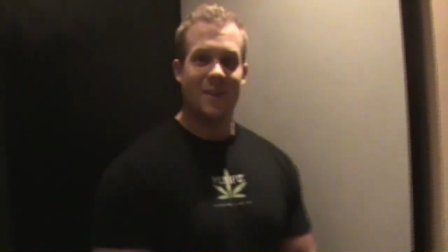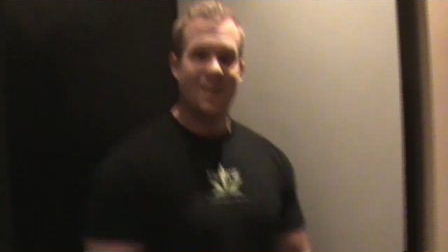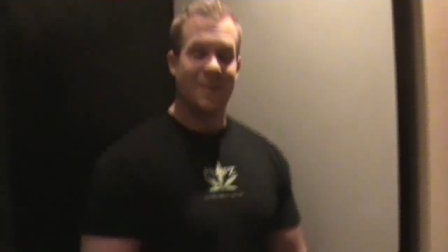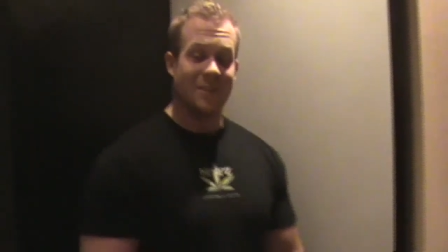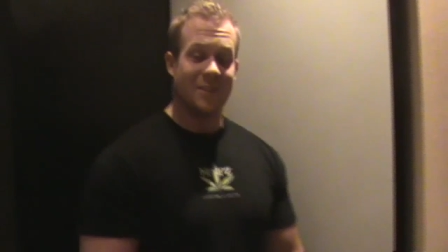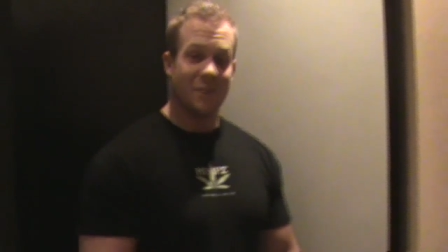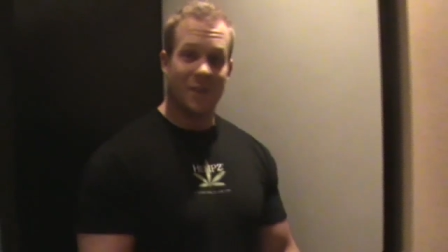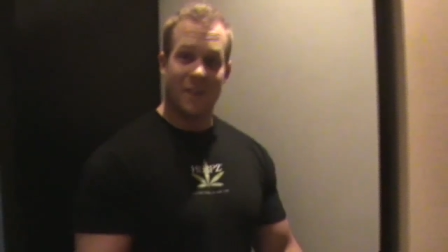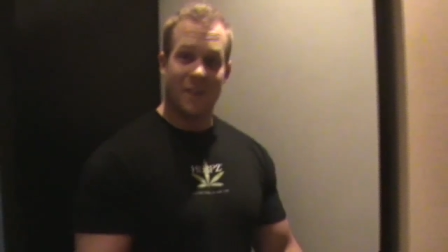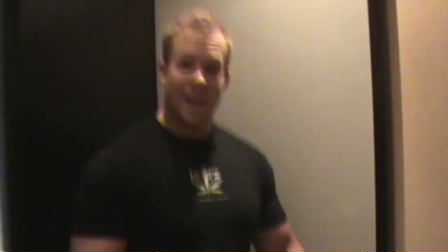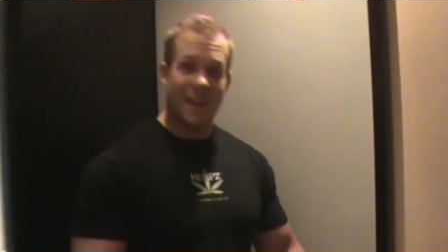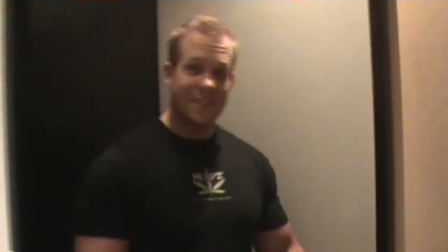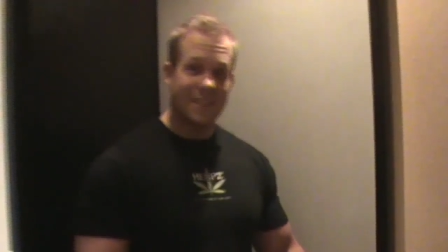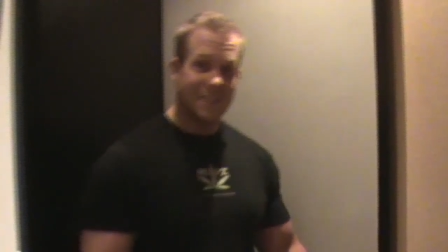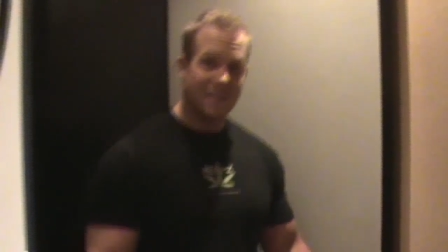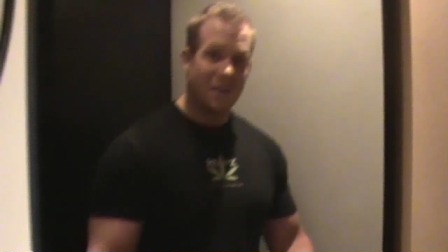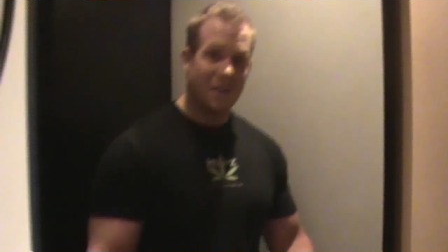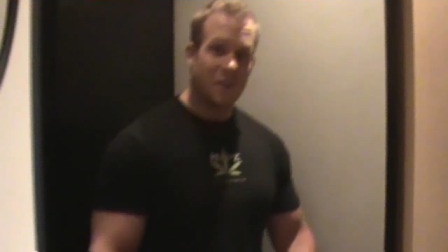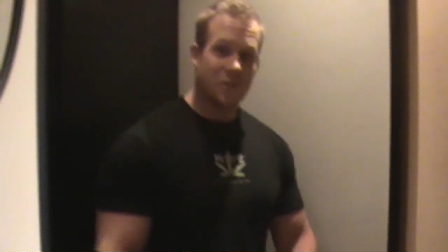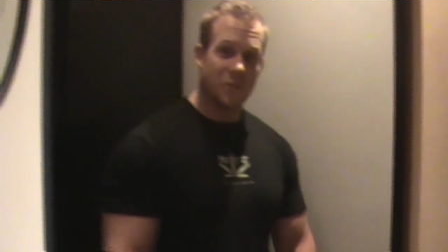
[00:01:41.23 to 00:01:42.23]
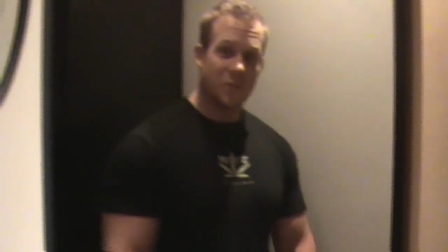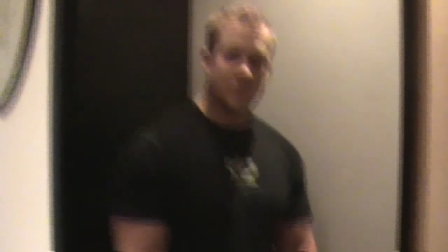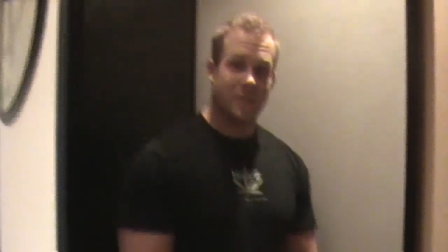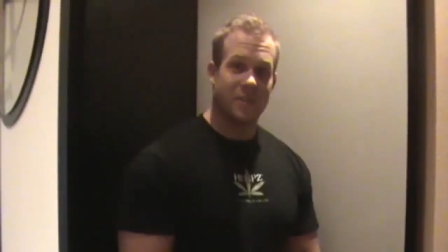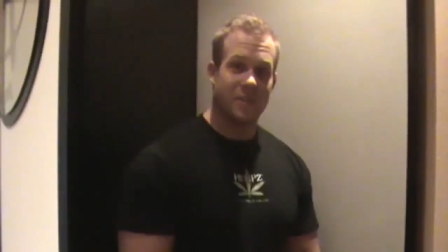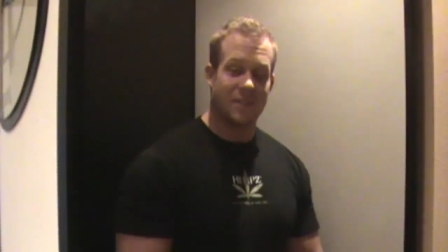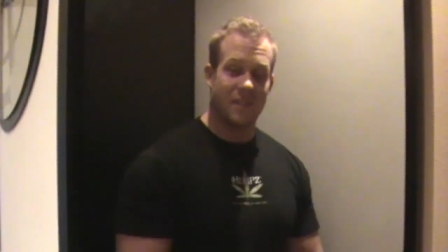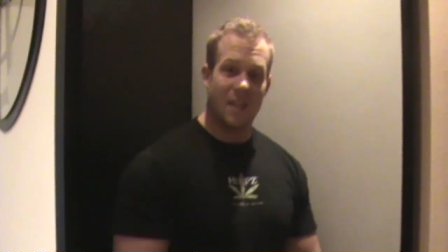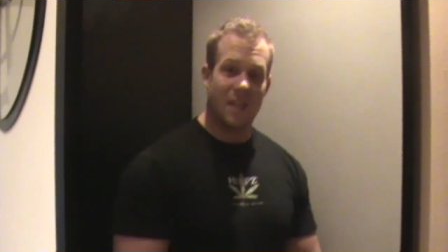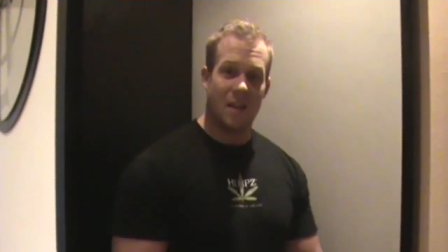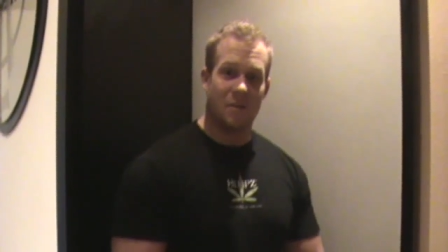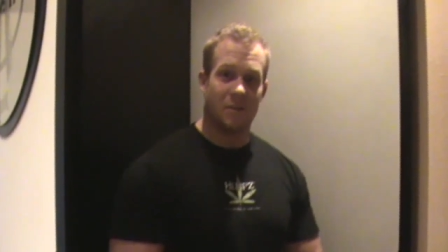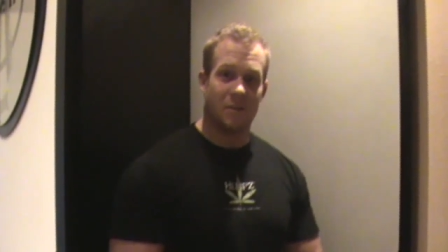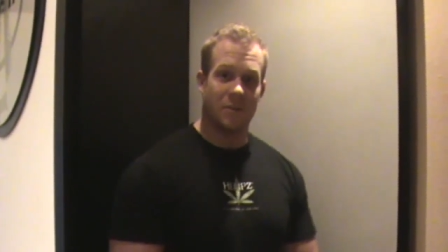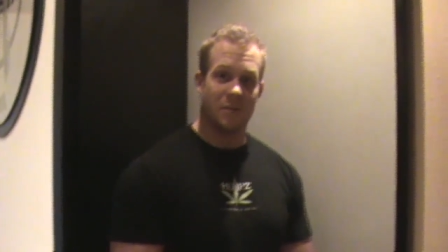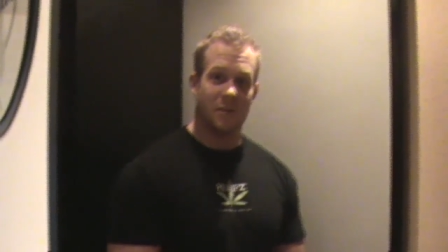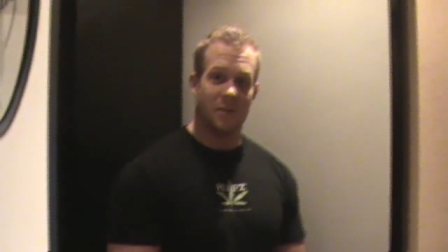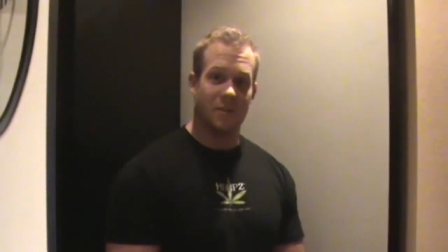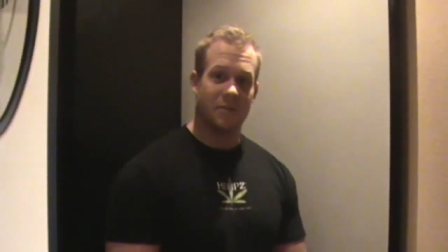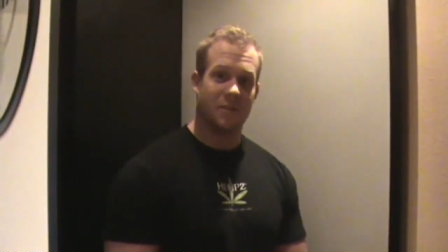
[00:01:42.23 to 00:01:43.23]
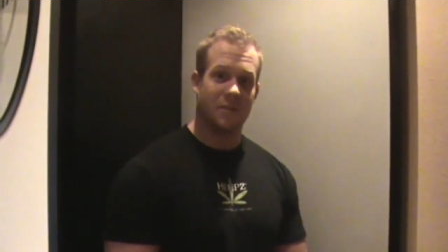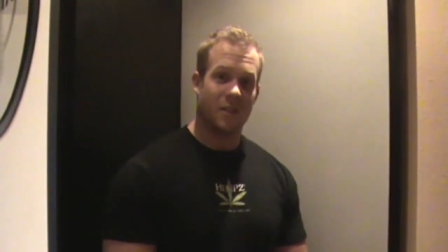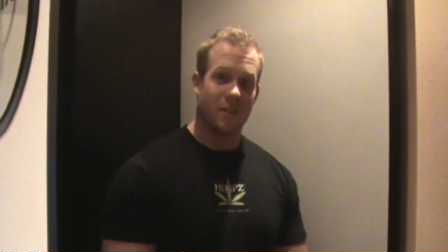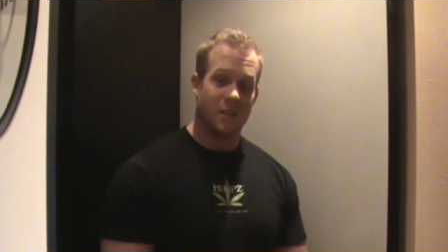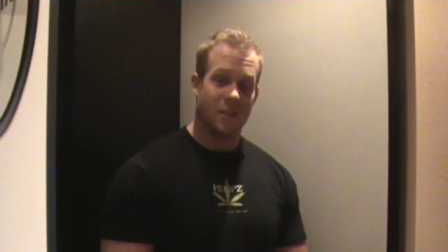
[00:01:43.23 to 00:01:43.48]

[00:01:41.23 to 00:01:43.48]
It's only $19 for Mystic Tanner results.